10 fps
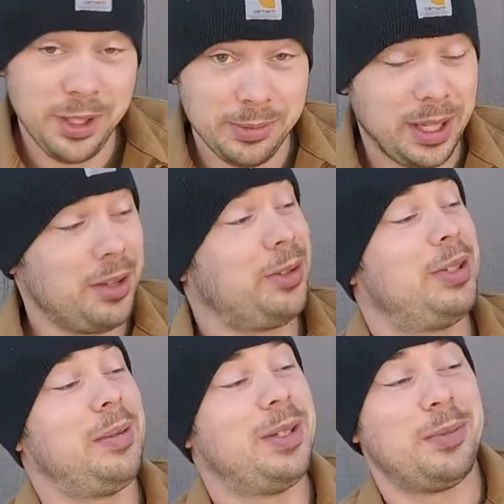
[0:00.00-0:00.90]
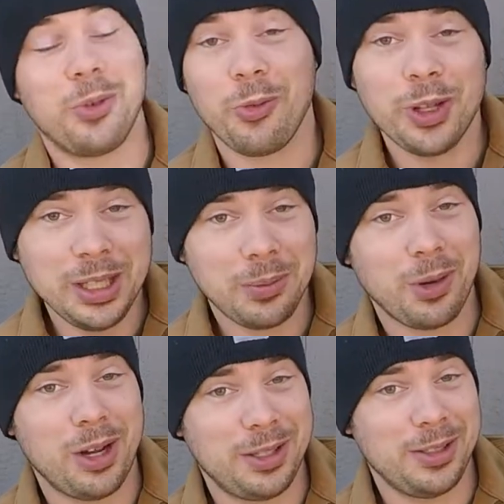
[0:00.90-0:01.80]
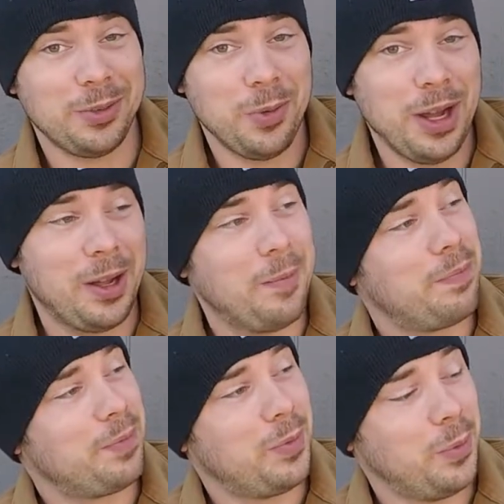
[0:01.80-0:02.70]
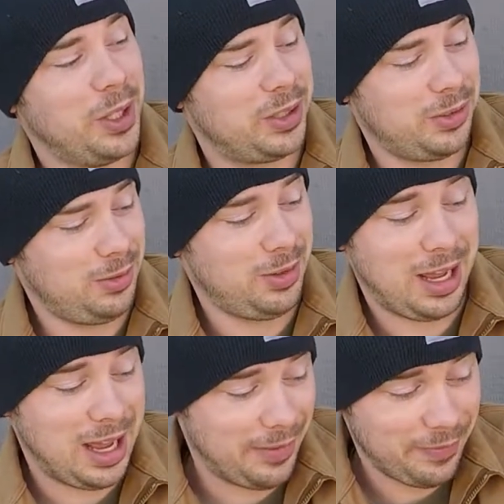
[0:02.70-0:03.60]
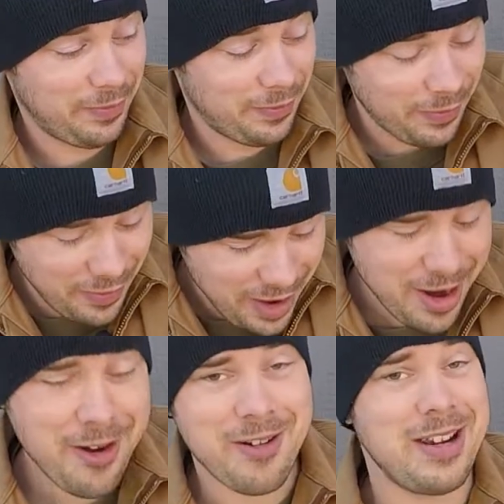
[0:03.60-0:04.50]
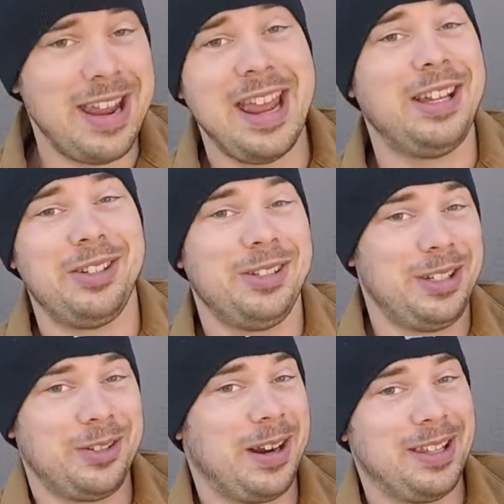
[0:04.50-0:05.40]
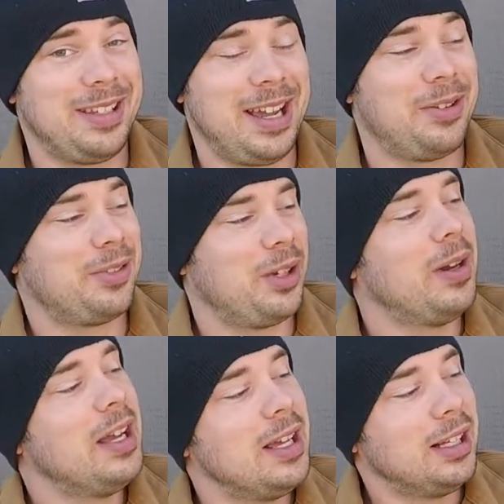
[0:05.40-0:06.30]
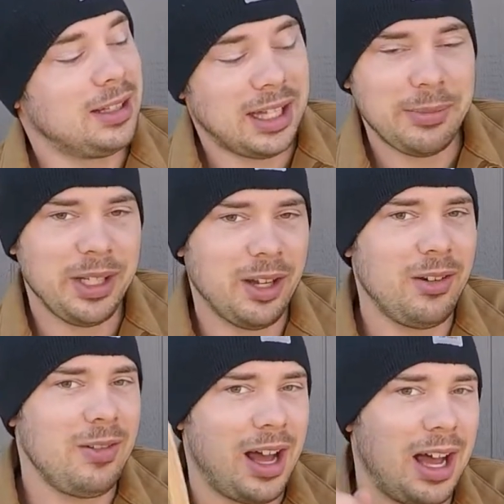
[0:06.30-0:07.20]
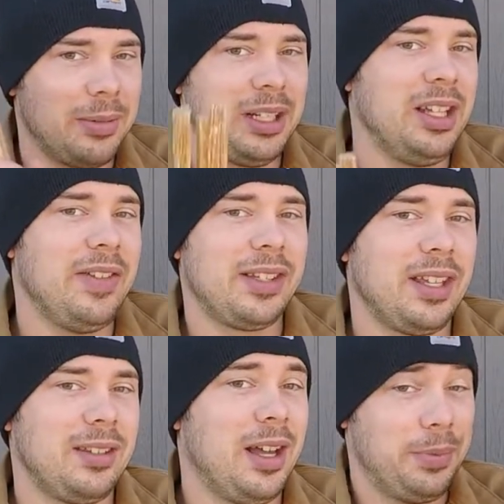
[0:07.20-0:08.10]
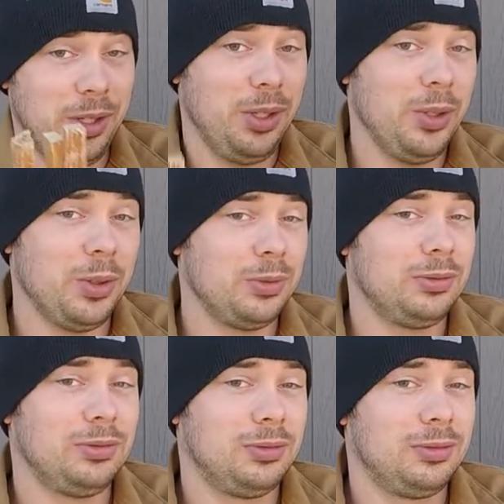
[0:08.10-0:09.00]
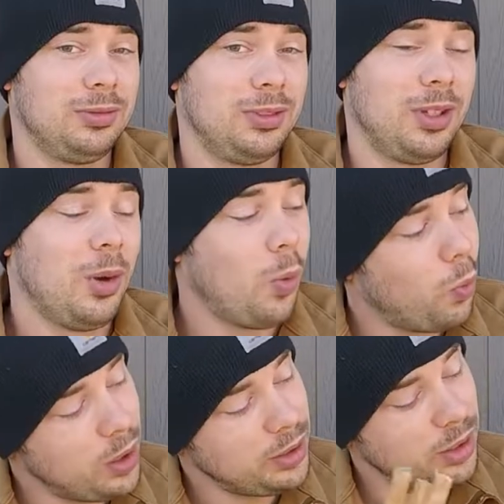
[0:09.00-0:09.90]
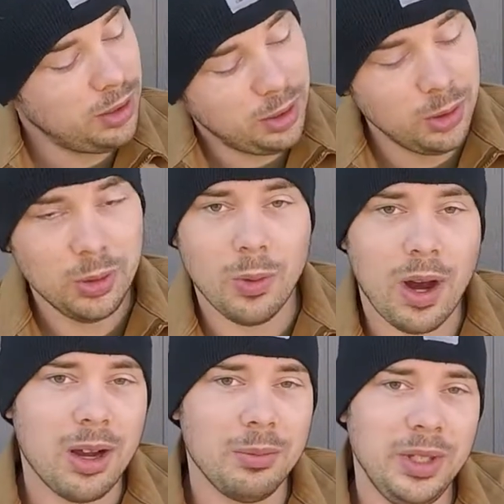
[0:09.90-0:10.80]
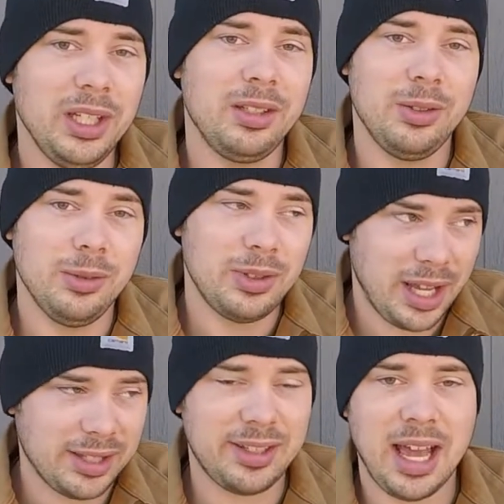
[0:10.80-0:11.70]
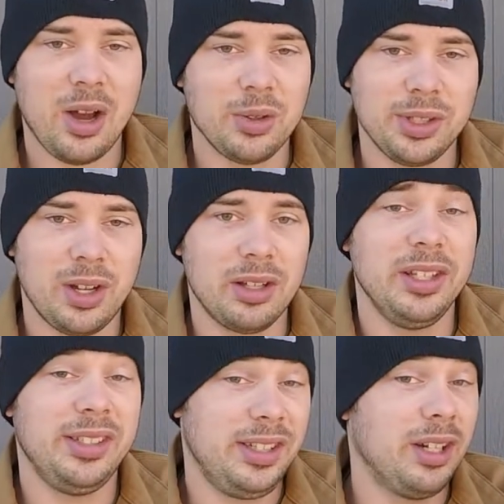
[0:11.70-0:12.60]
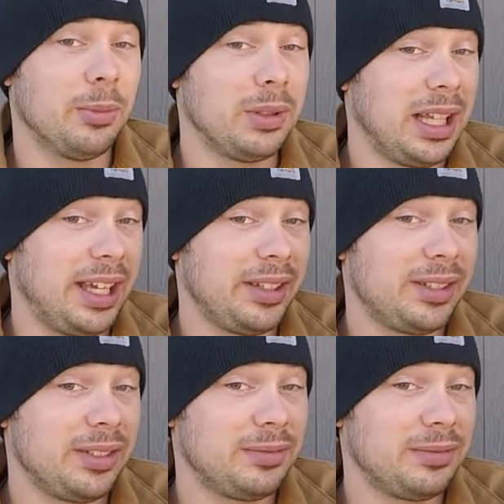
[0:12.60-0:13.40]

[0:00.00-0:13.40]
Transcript: me, also sent me some grilling products as well, which very anxious to try this out. So let me know. I'm going to leave this up to you. What do you want me to test out on these cedar planks?